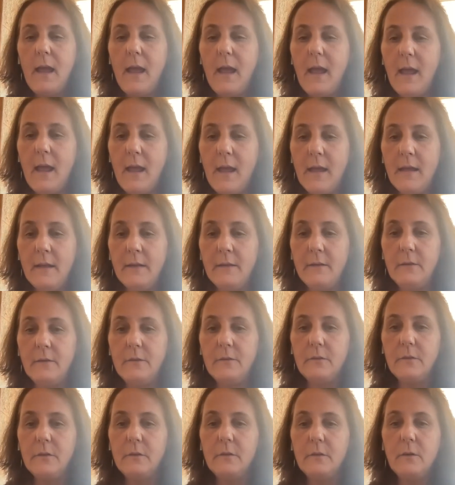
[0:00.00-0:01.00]

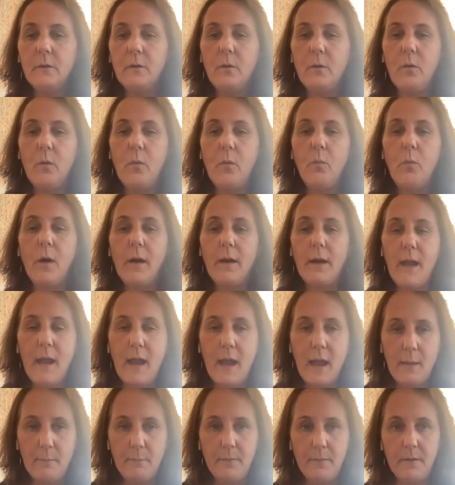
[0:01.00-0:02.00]
And what
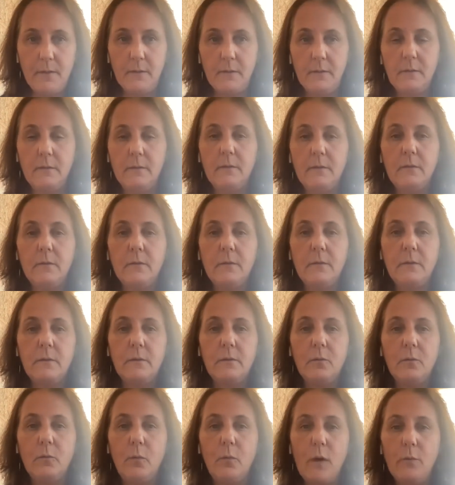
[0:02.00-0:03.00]
happens
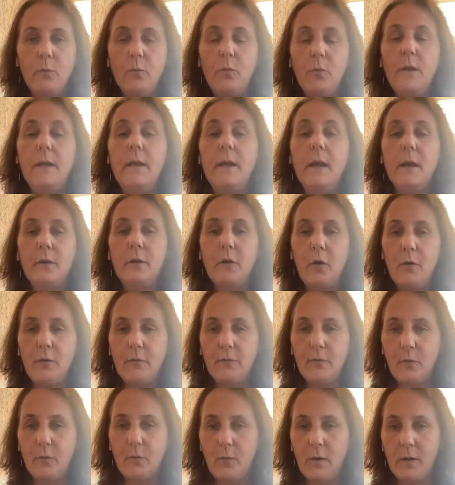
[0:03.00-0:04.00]
when we get
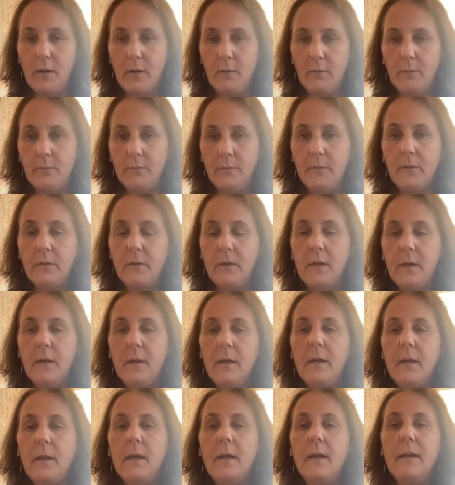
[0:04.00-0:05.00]
overwhelmed,
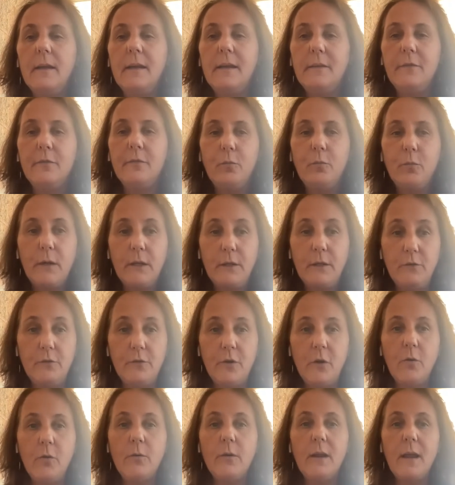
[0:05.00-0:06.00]
if we
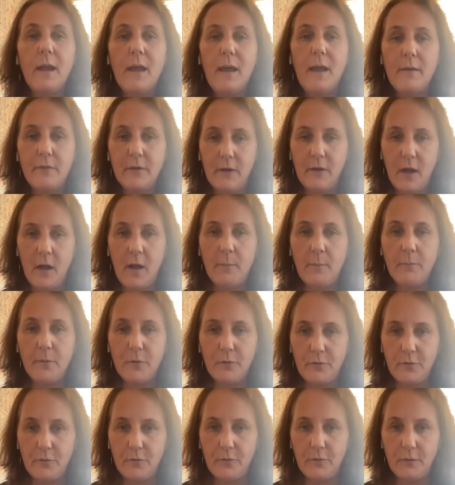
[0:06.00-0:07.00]
don't have an
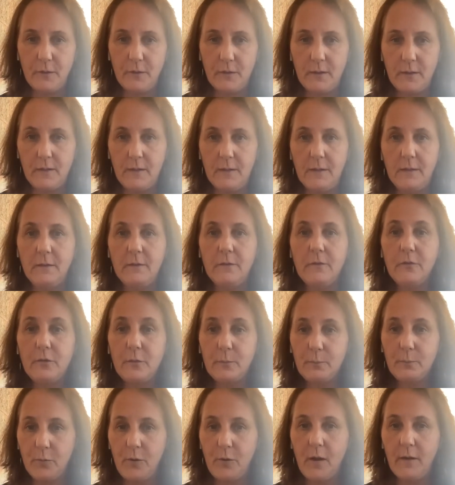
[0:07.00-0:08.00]
opportunity to
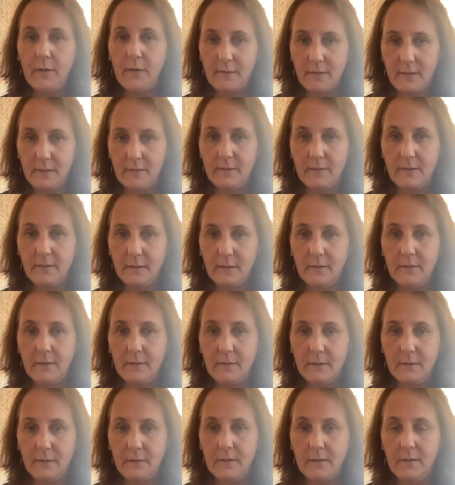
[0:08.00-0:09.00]
process it,
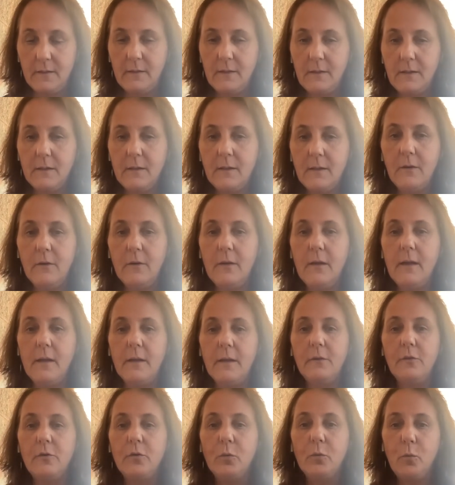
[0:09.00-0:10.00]

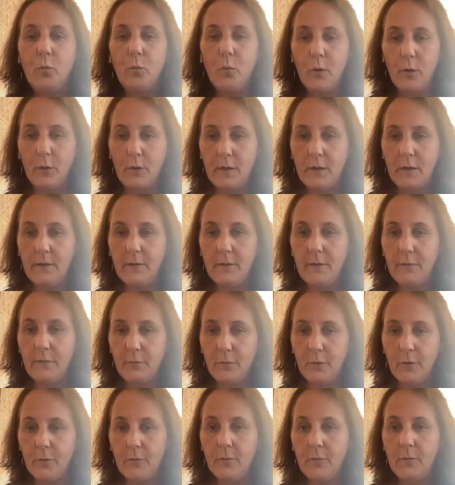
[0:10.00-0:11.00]
okay, to work it
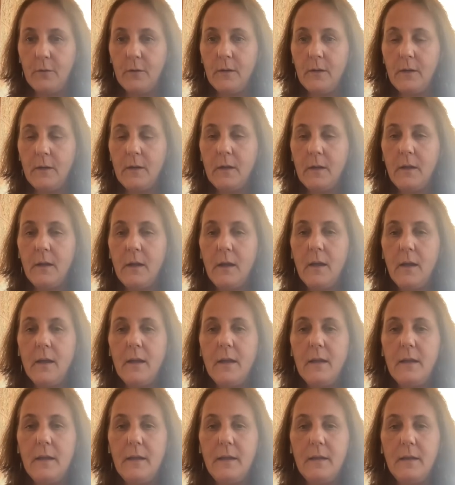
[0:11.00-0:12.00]
through,
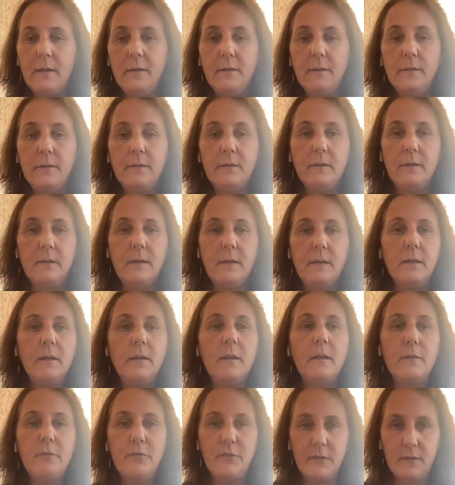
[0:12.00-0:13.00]
is it
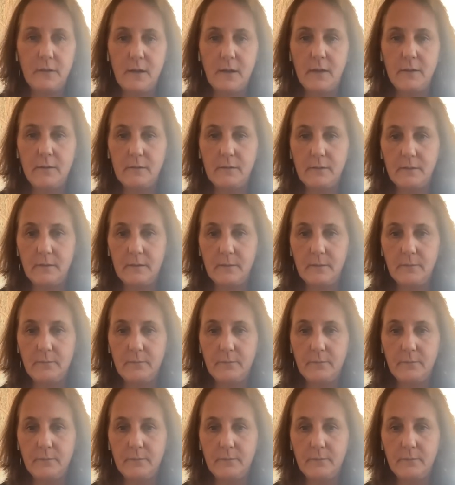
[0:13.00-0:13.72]
lives in us.